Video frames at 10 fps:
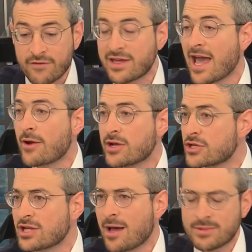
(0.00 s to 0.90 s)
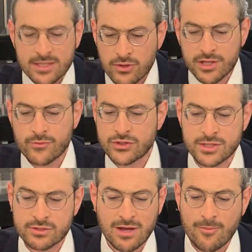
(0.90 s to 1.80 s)
of carrying a Shabbos is only
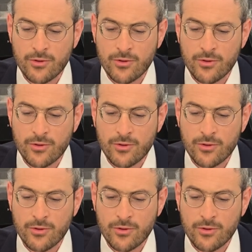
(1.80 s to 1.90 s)
Reshus Harabim,